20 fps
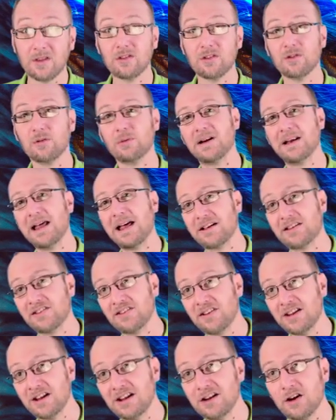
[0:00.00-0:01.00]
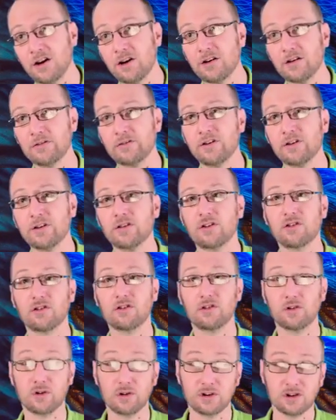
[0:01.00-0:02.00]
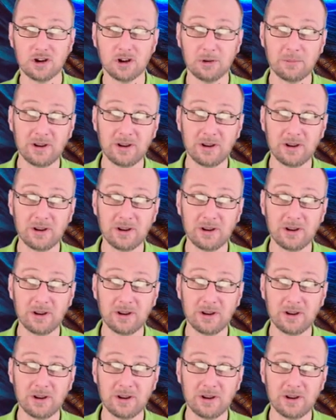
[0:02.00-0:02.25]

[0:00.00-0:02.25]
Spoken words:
The relaxing of the circular